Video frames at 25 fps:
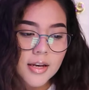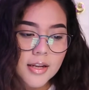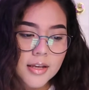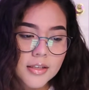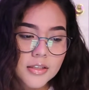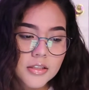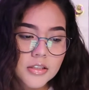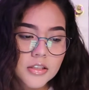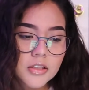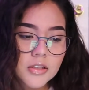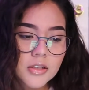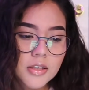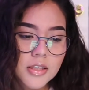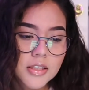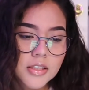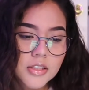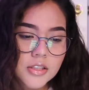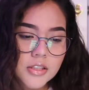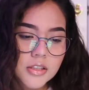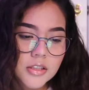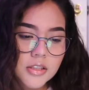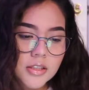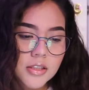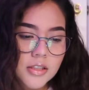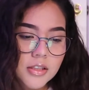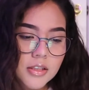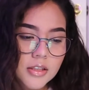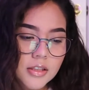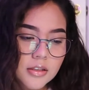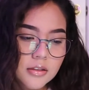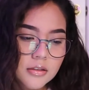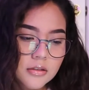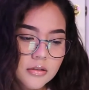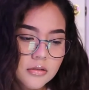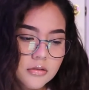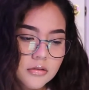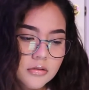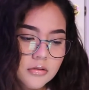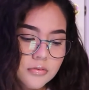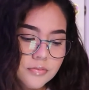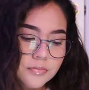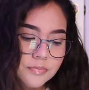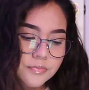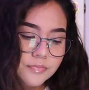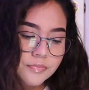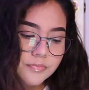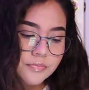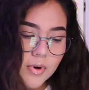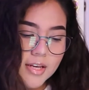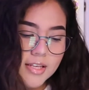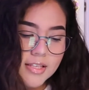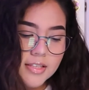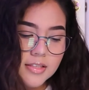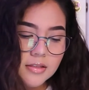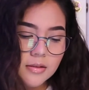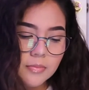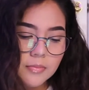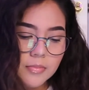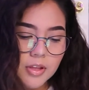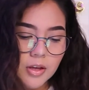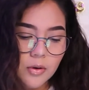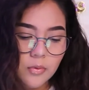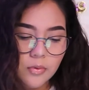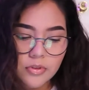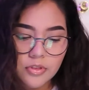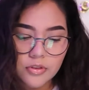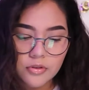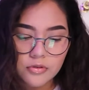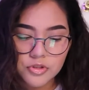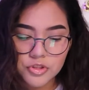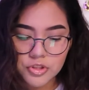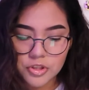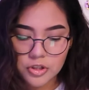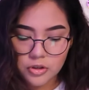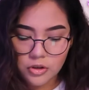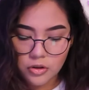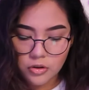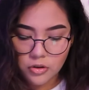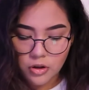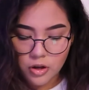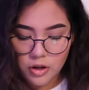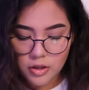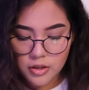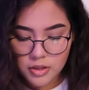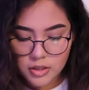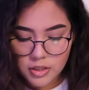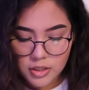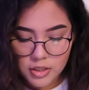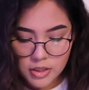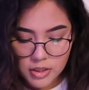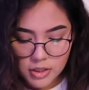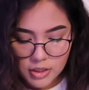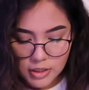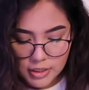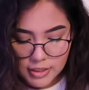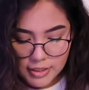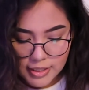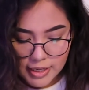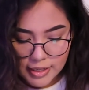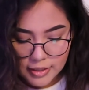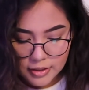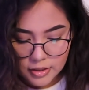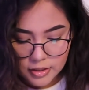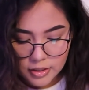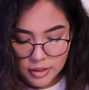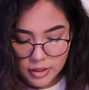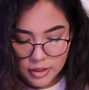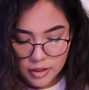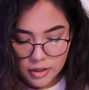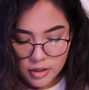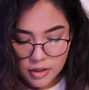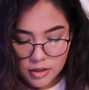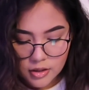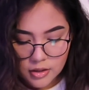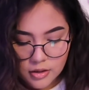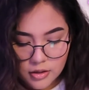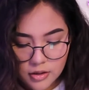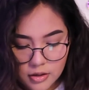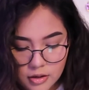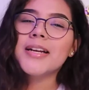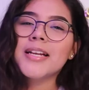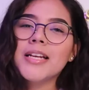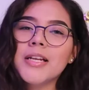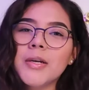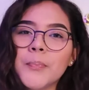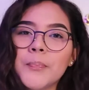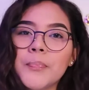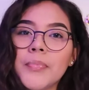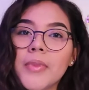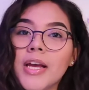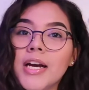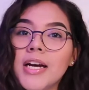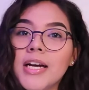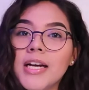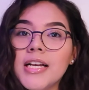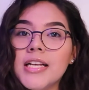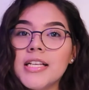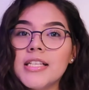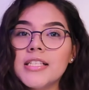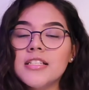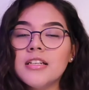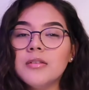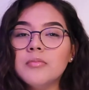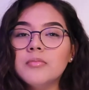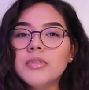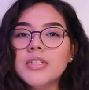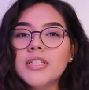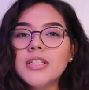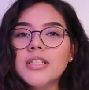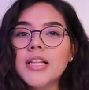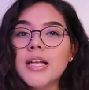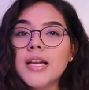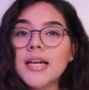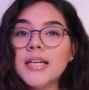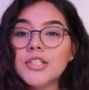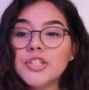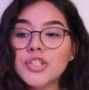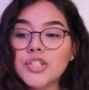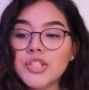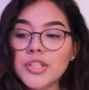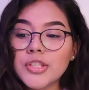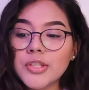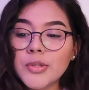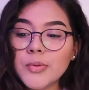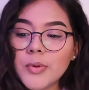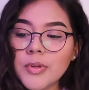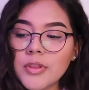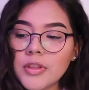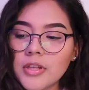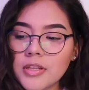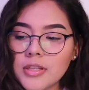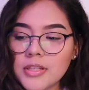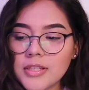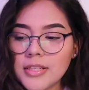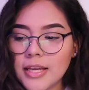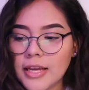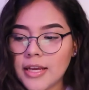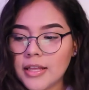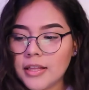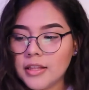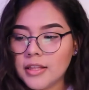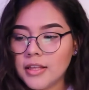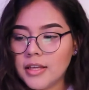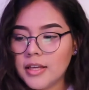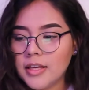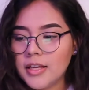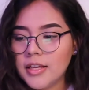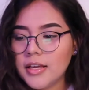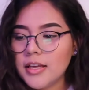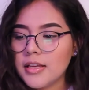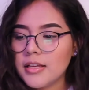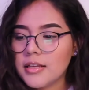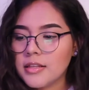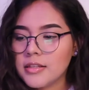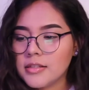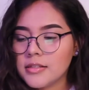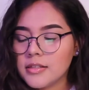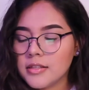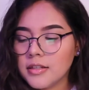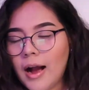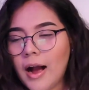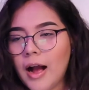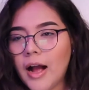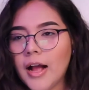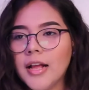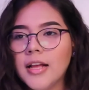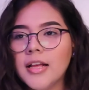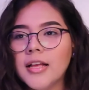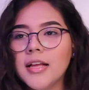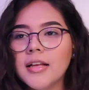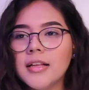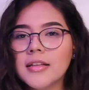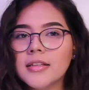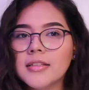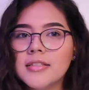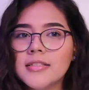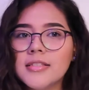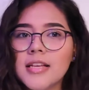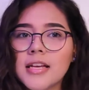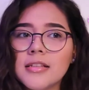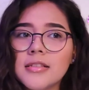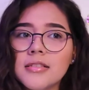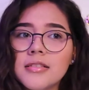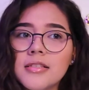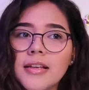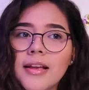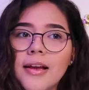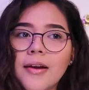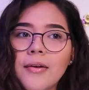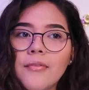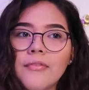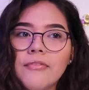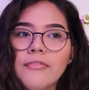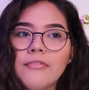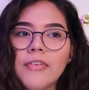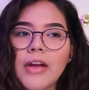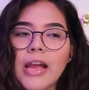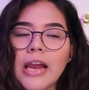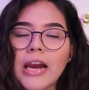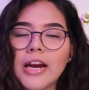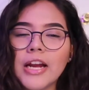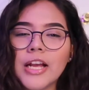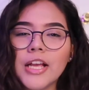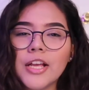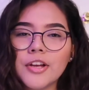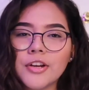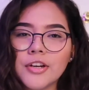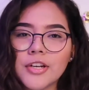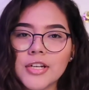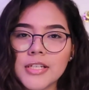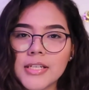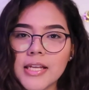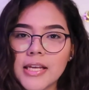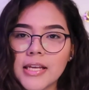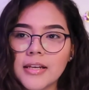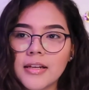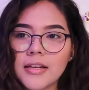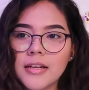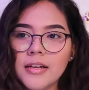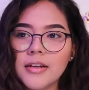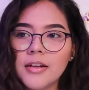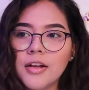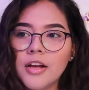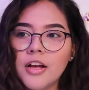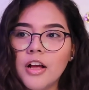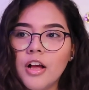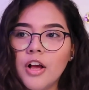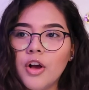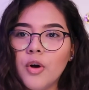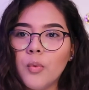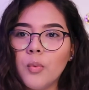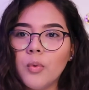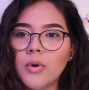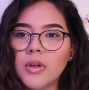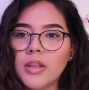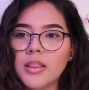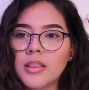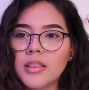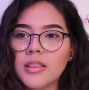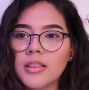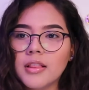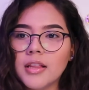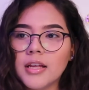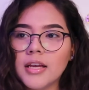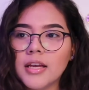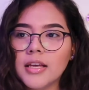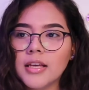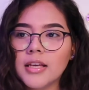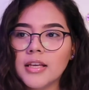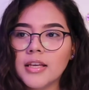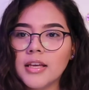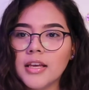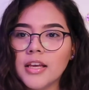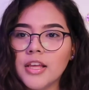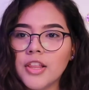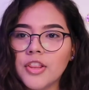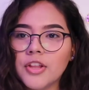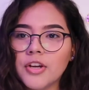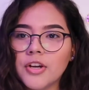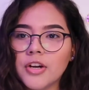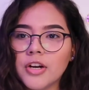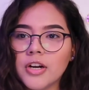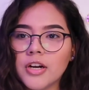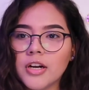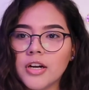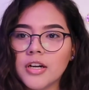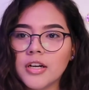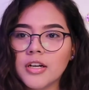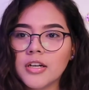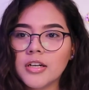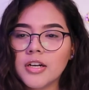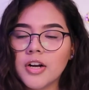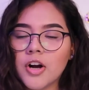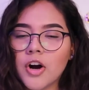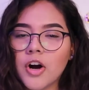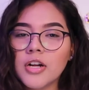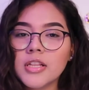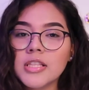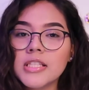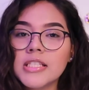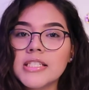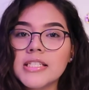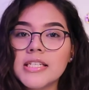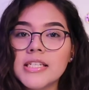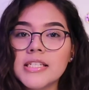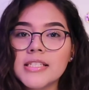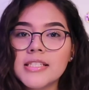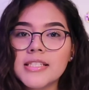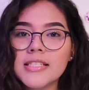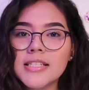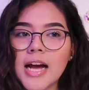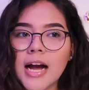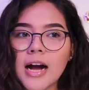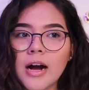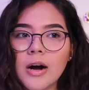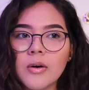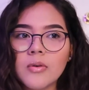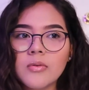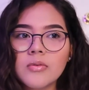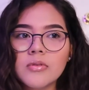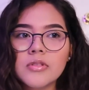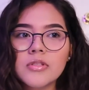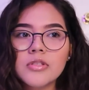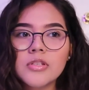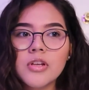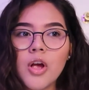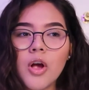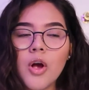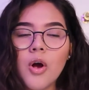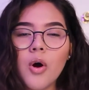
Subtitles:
next question is, what is something with you struggle on the daily? I know. Something that I struggle with on the daily is I tend to get very irritated with like either constant sounds